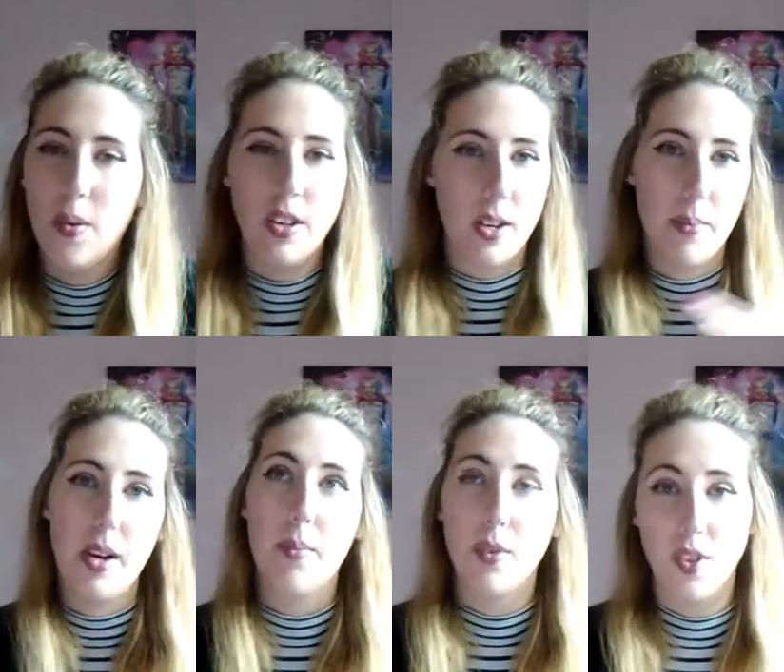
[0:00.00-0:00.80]
which I
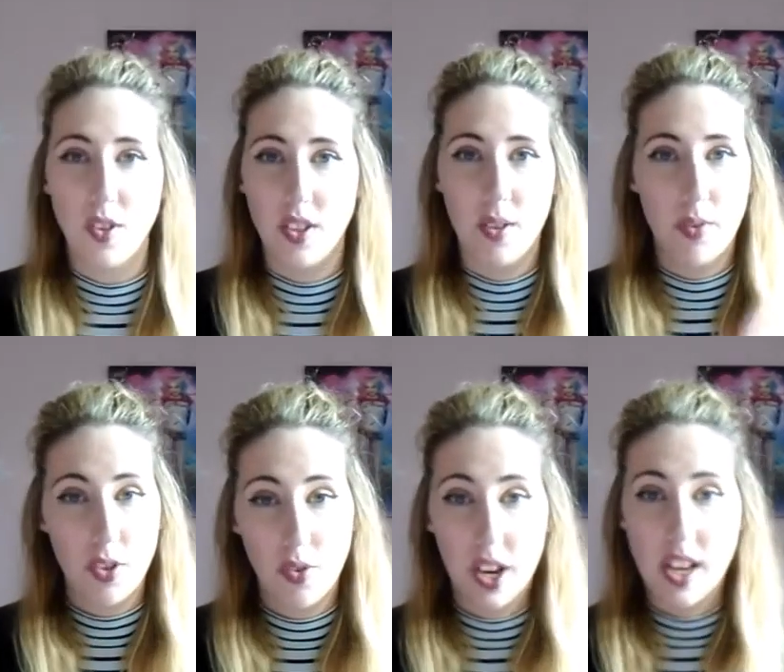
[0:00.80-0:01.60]
put up on Tuesday,
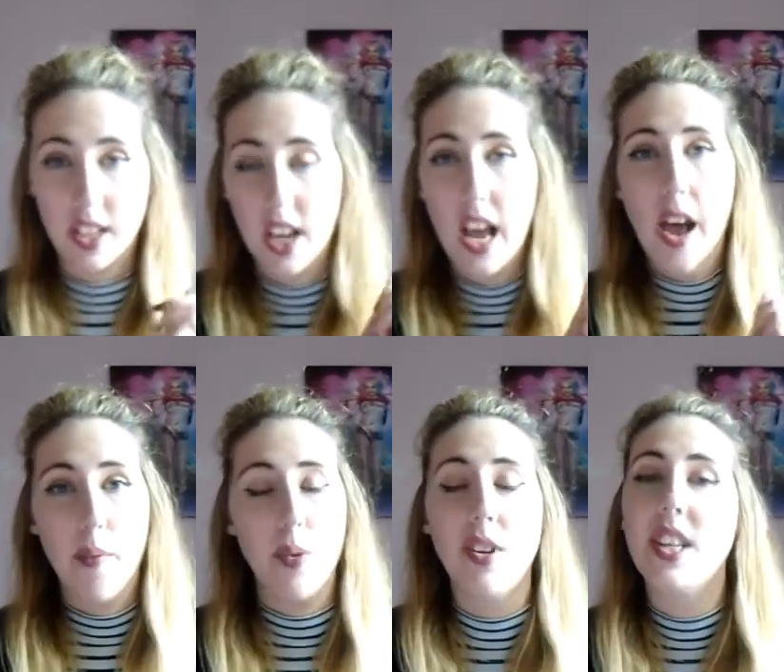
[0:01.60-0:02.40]
which you guys
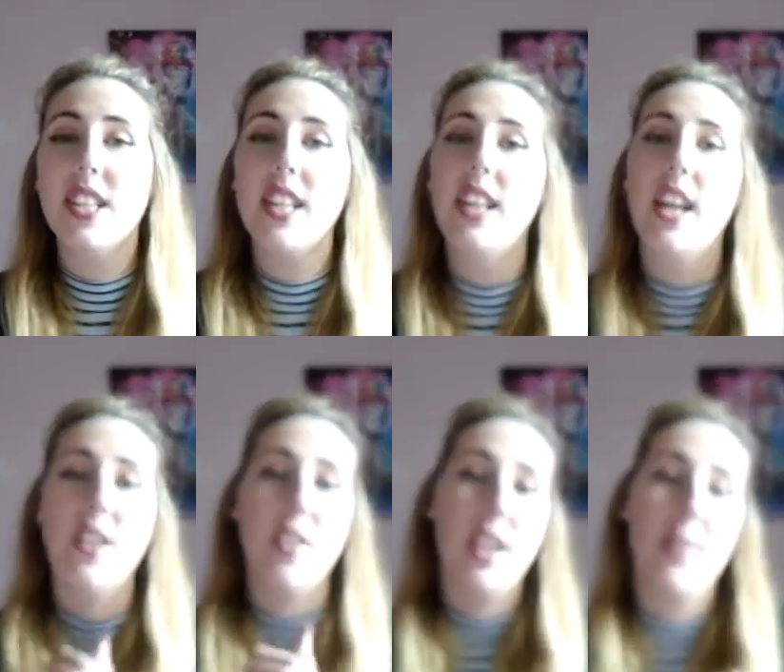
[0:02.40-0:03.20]
have already seen and
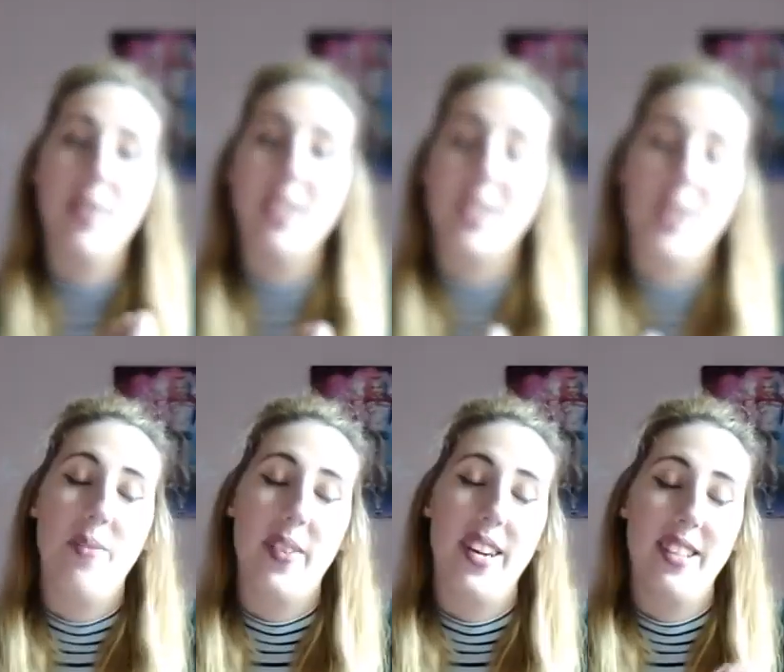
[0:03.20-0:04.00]
you're loving it so
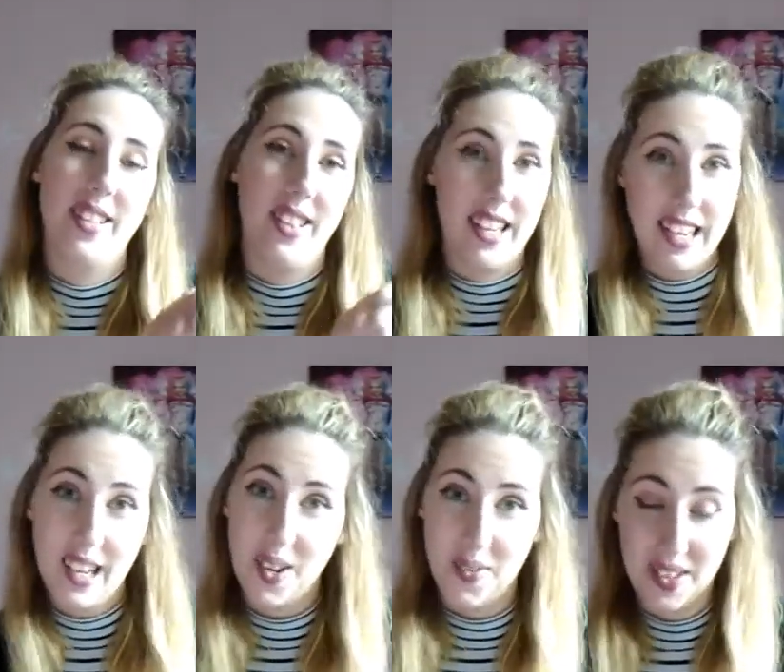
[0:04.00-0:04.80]
far, so
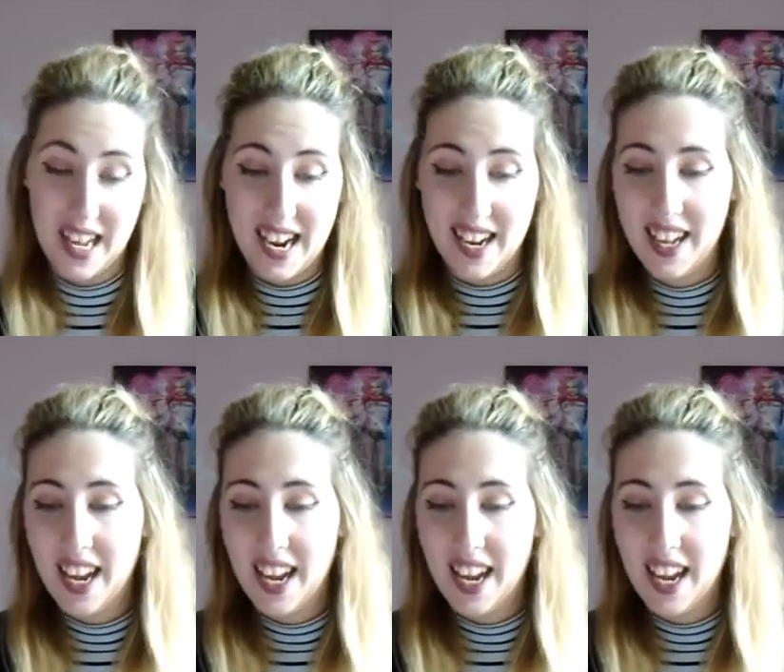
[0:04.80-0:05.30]
thank you for that.